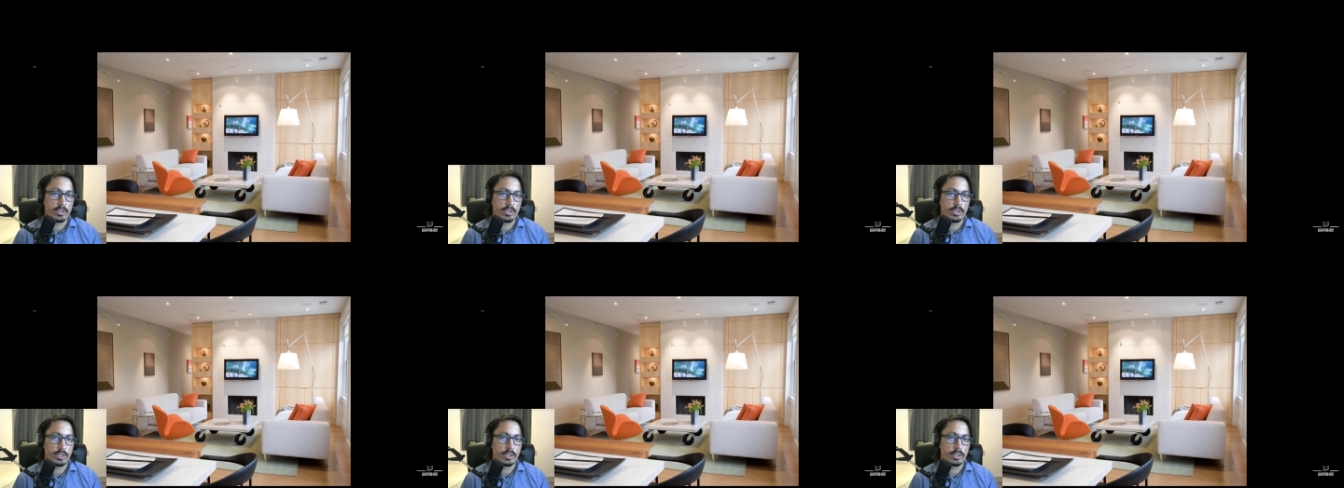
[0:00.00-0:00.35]

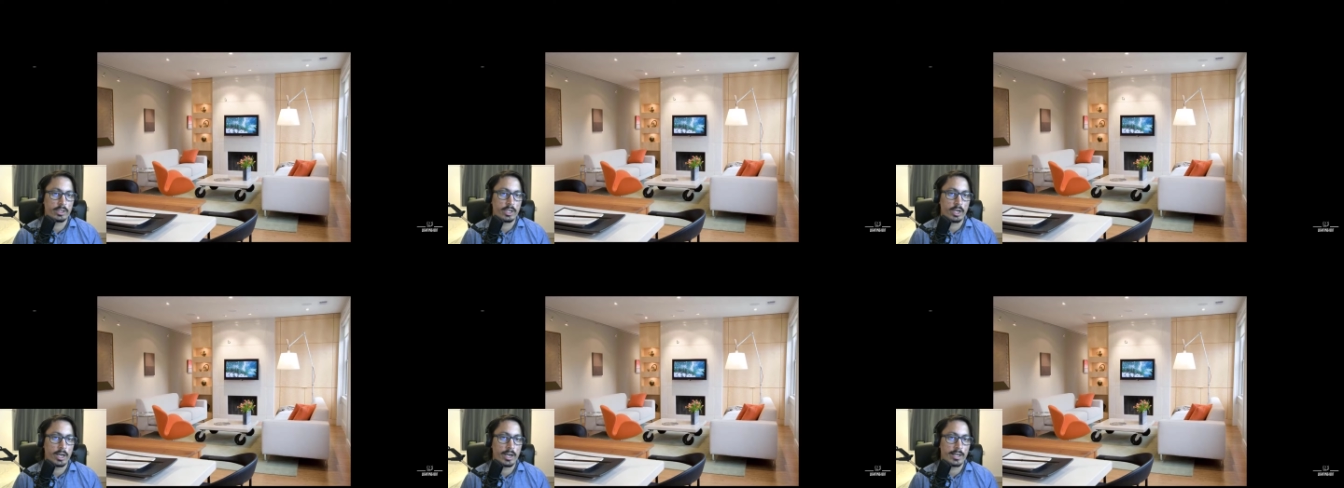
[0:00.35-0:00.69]
the
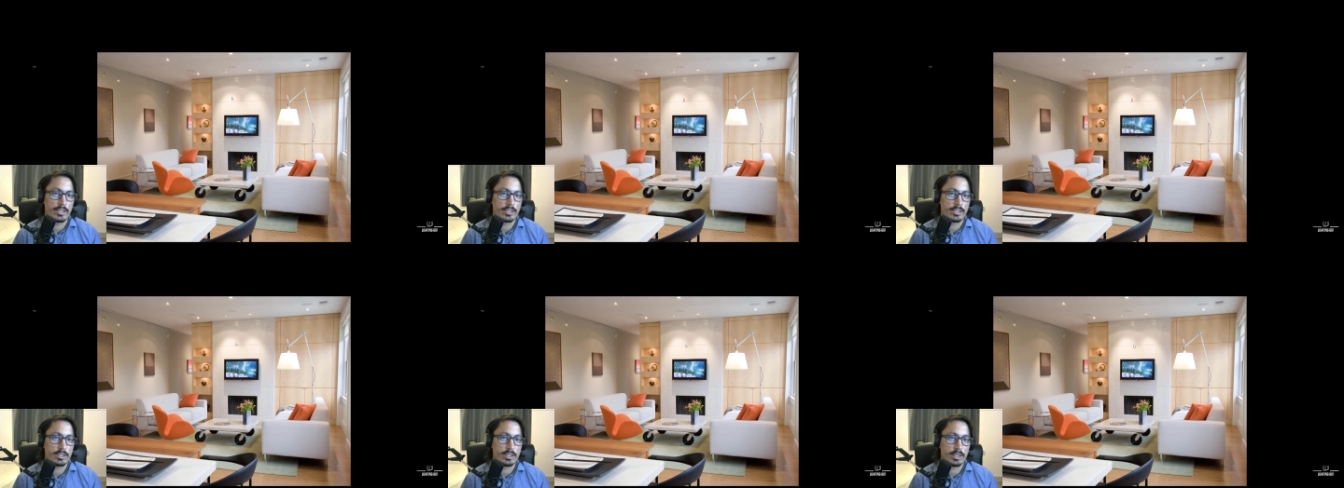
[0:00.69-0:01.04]
the
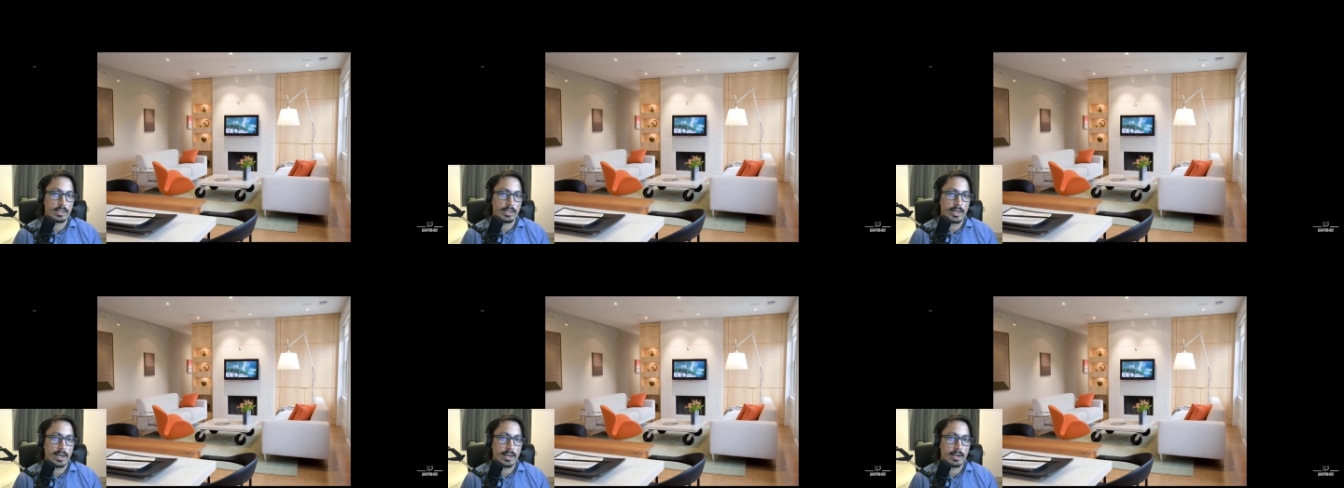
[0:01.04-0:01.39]
lights
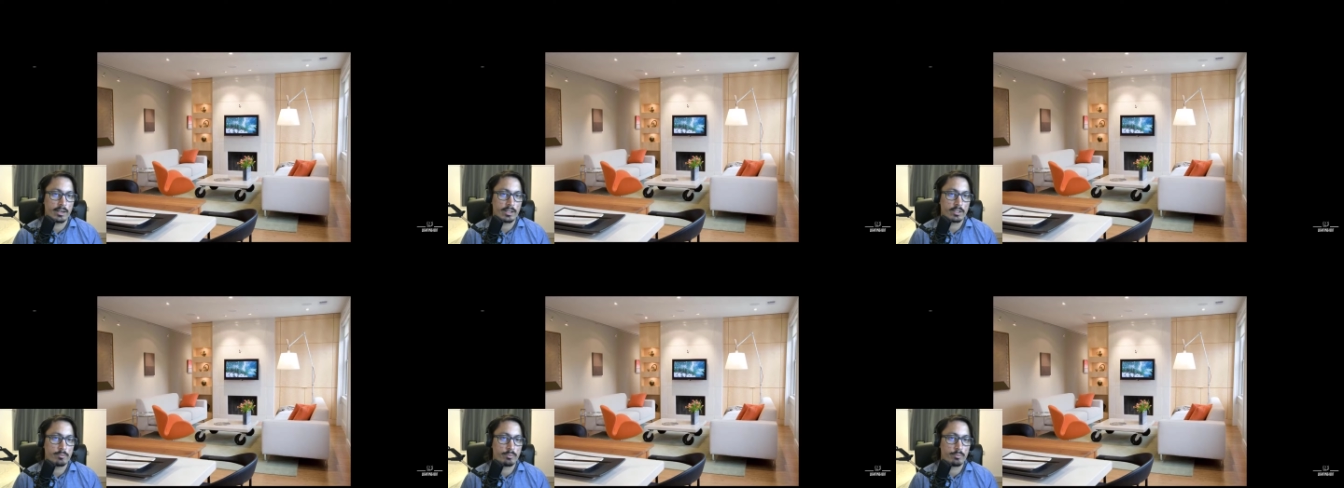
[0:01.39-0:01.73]

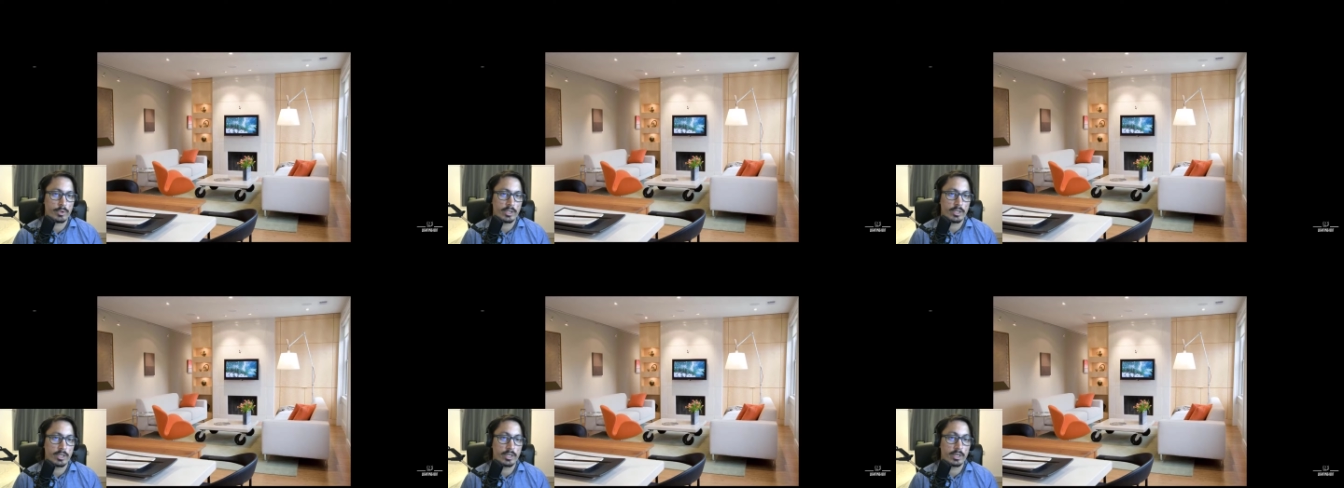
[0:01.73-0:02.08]
again
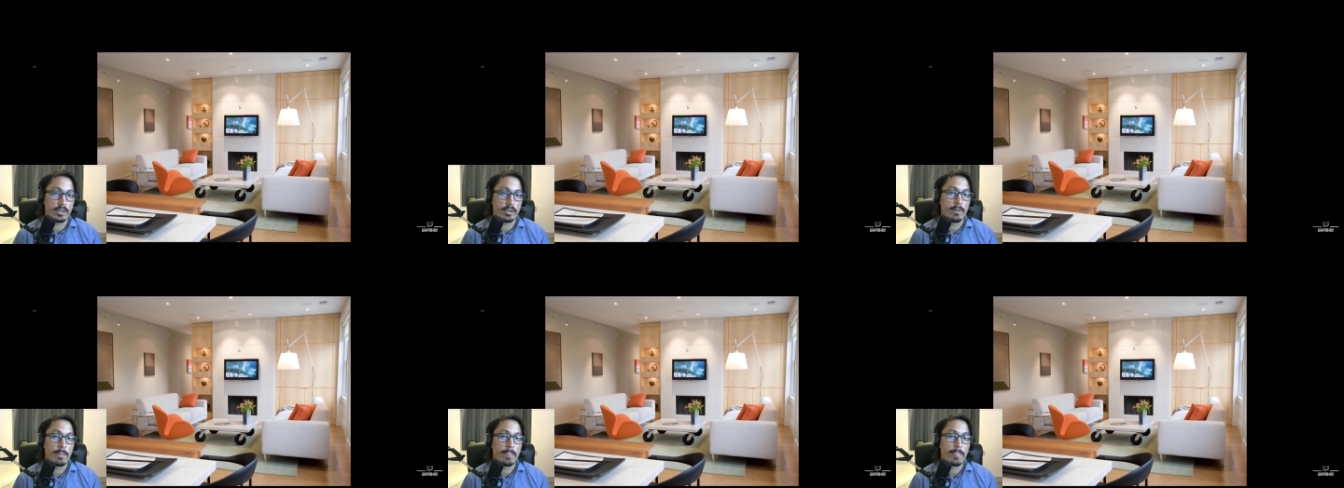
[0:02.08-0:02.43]
spreading